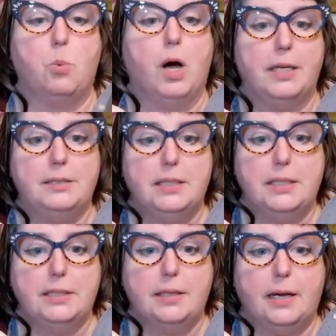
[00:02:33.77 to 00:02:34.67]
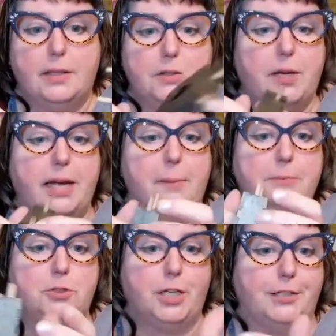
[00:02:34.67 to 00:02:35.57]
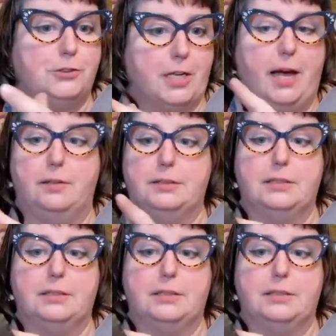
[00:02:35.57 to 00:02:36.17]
One, you can't change out